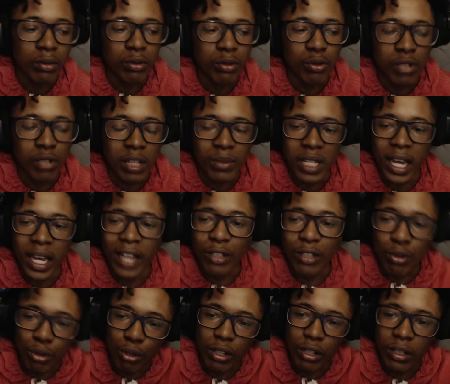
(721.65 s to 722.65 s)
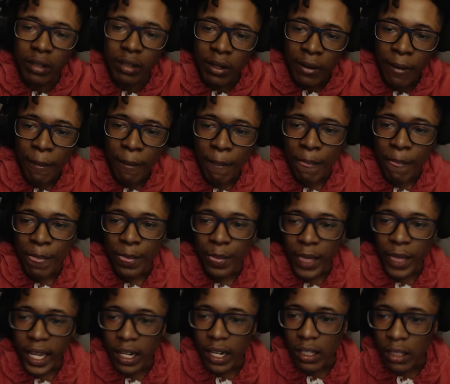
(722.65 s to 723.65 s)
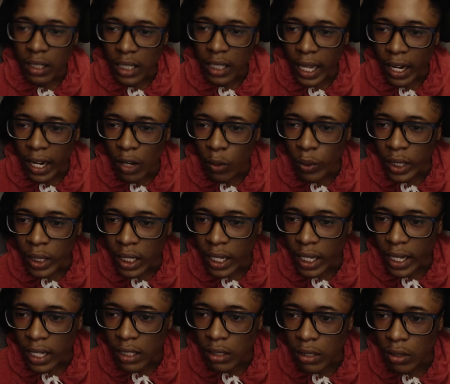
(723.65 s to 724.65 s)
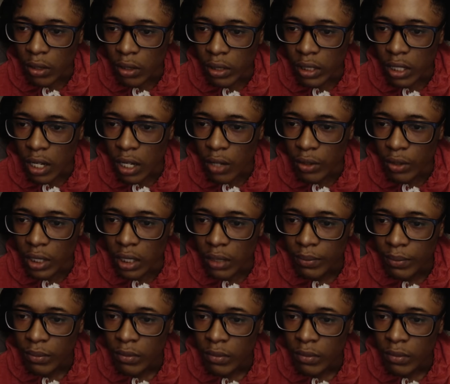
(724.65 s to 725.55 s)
You see what I'm saying? You thought nigga look like a weak ass Lil Tony.